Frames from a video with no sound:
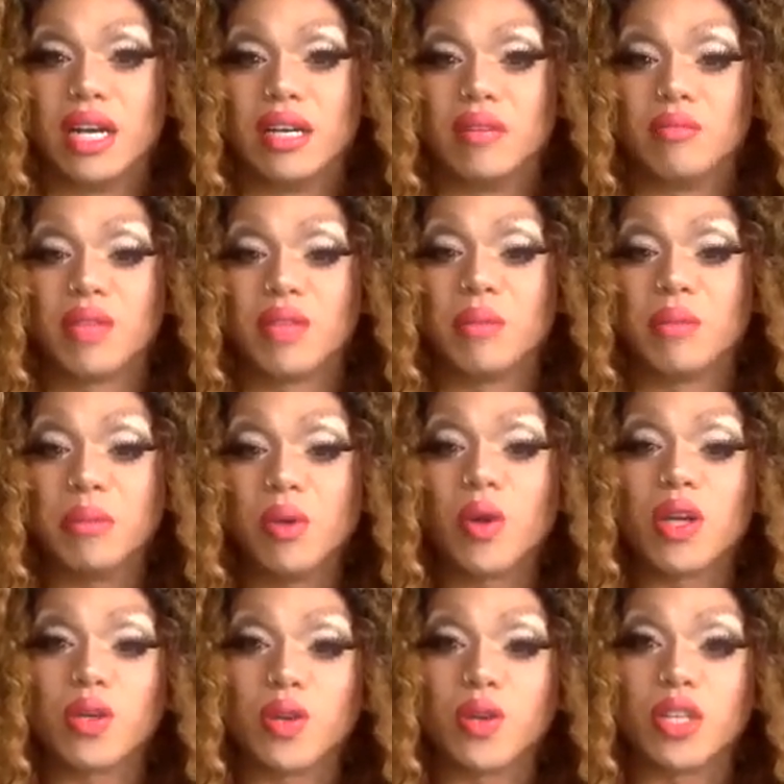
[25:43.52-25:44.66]
the people who are
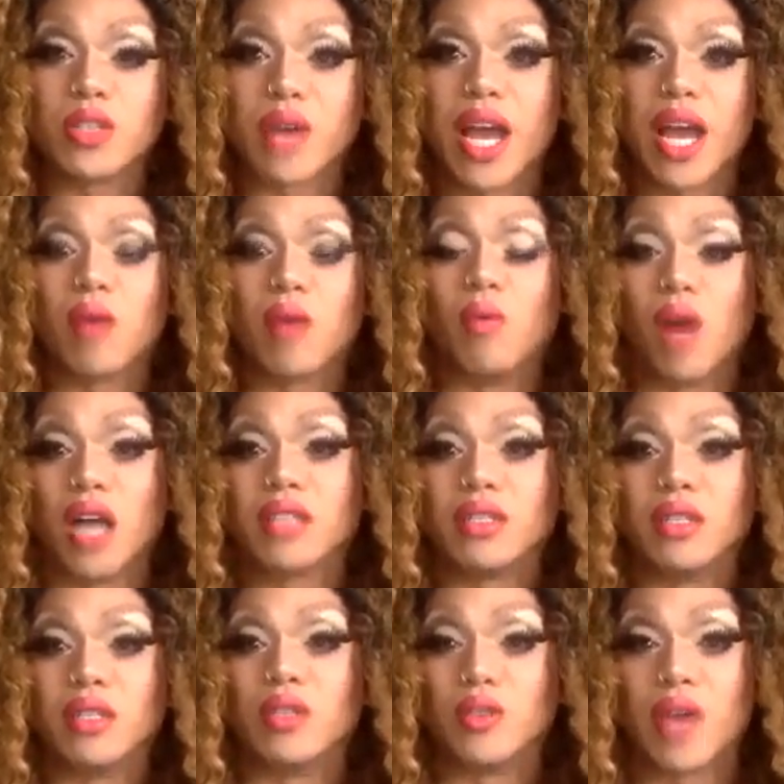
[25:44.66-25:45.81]
doing drag want to
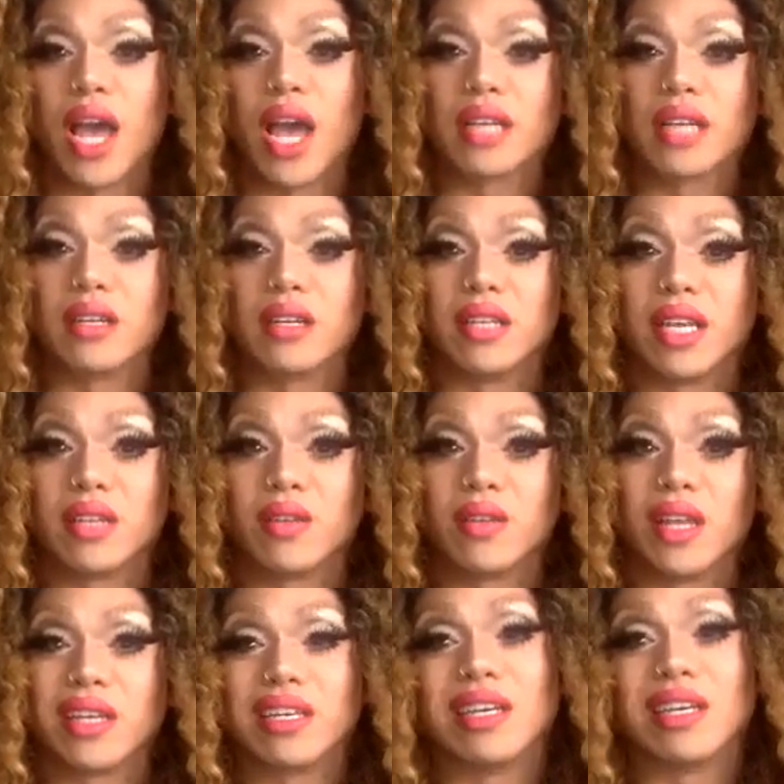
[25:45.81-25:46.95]
do drag. It's not like they're like,
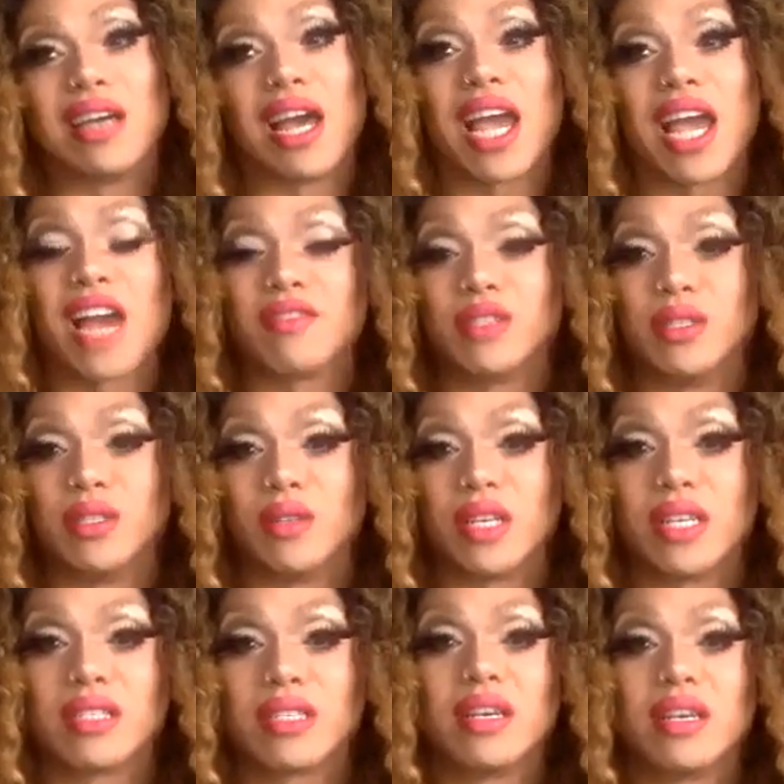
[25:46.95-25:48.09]
I have to do
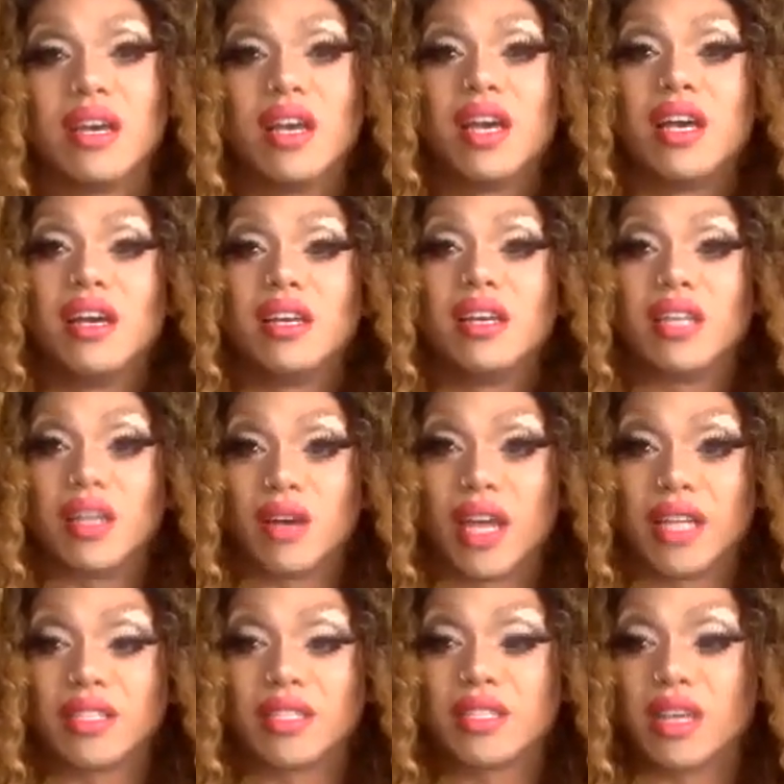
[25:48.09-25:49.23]
this,
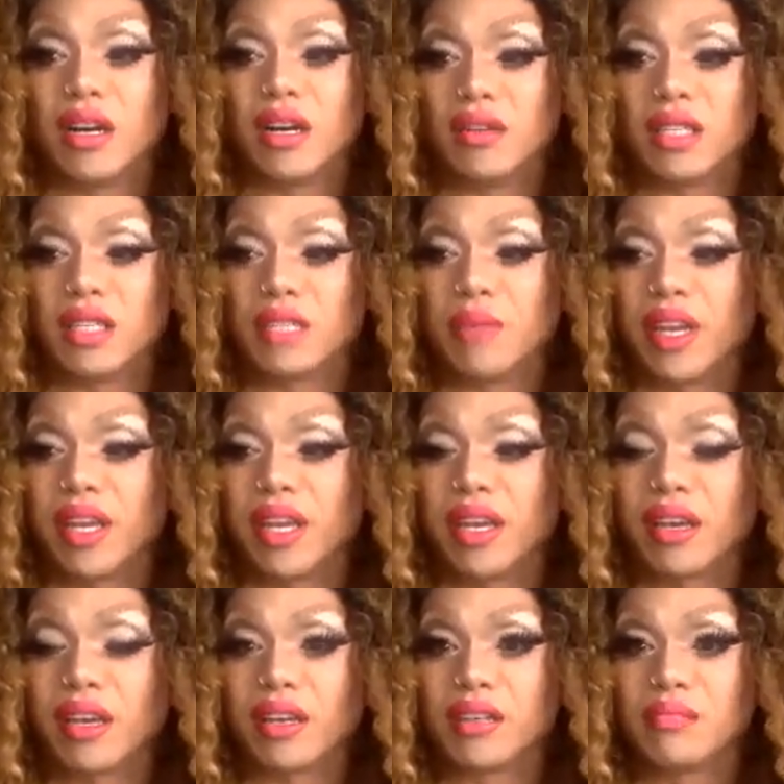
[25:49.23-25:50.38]
and so it's
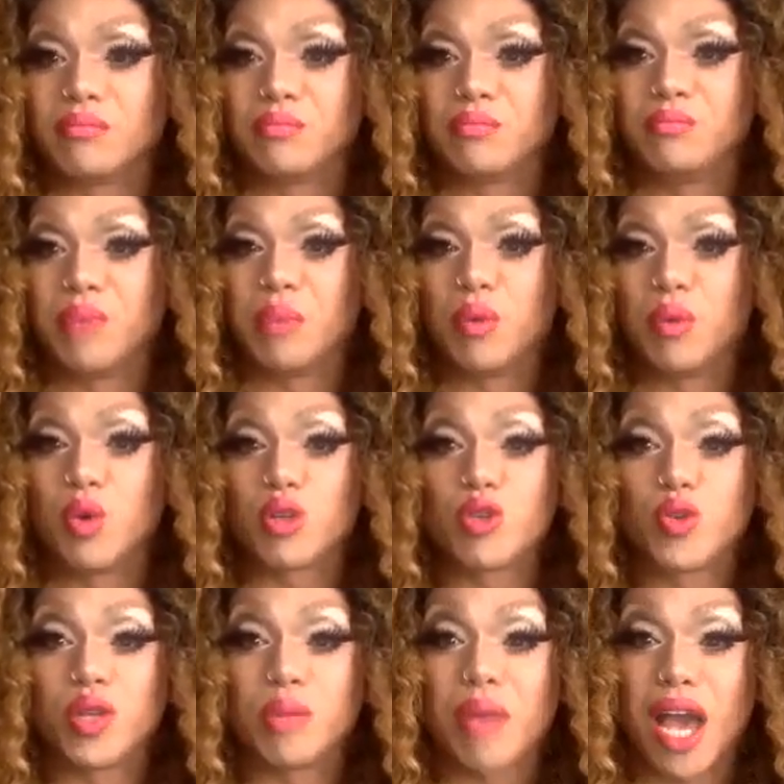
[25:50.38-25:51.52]
making people who are
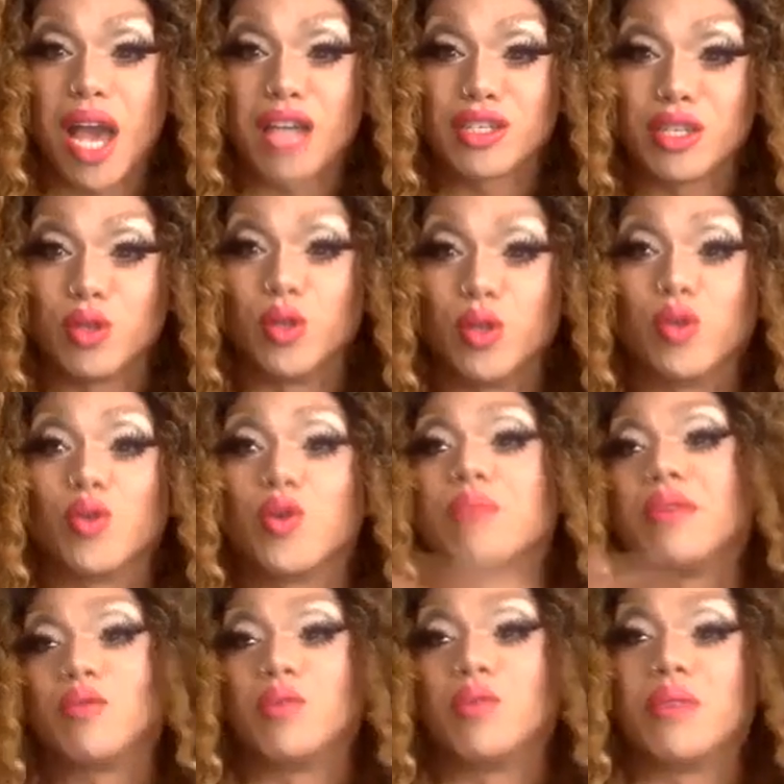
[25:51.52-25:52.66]
truly passionate, who grew up on
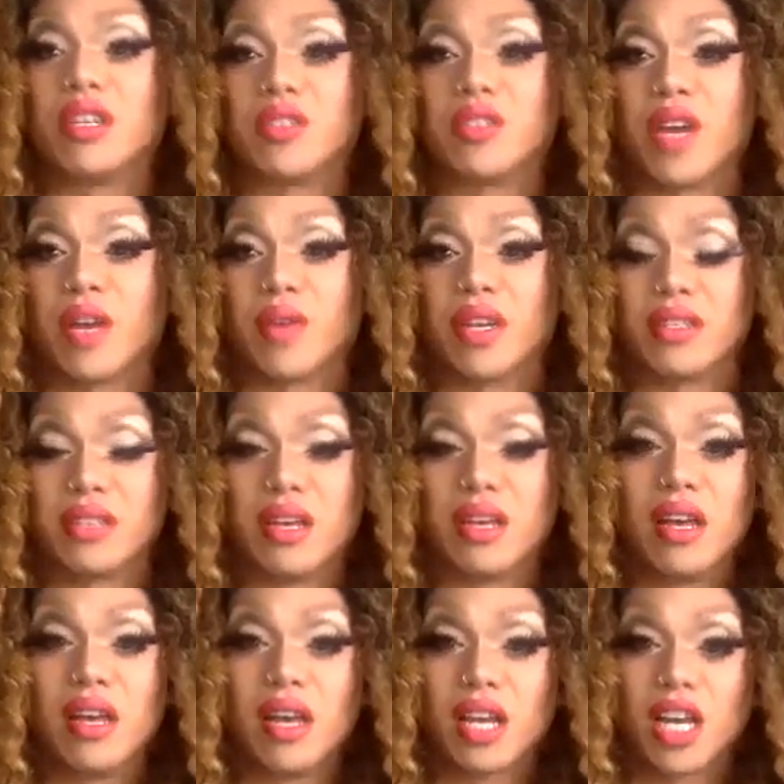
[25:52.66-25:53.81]
RuPaul's Drag Race,
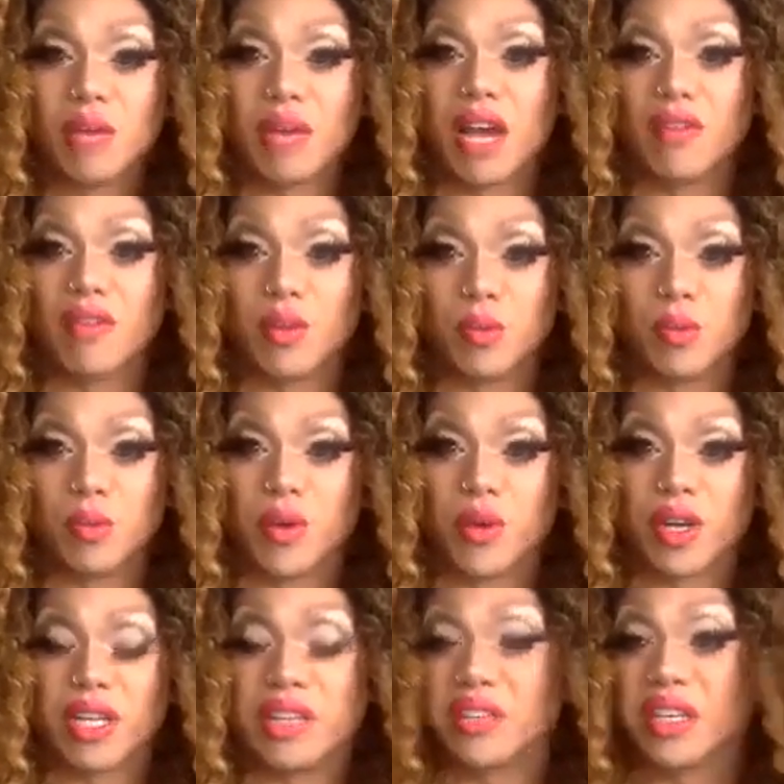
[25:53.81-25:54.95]
coming out of the woodwork
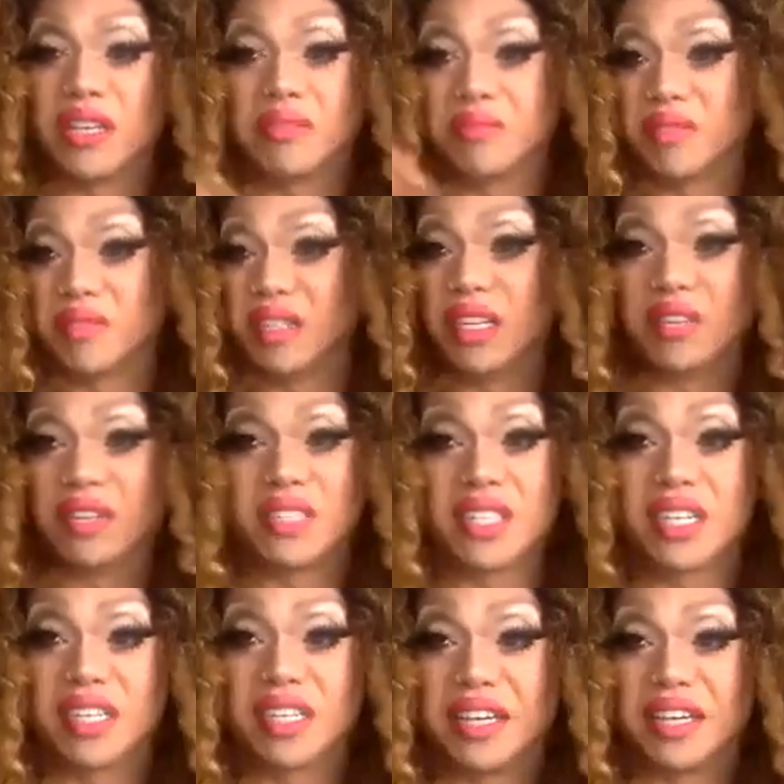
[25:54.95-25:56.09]
and looking,
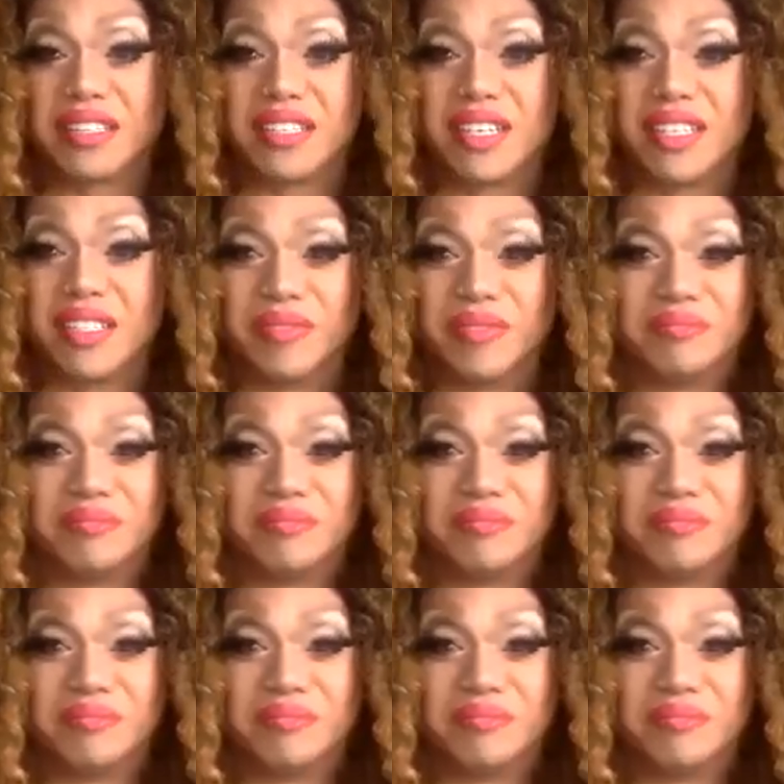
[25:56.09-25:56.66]
sickening. So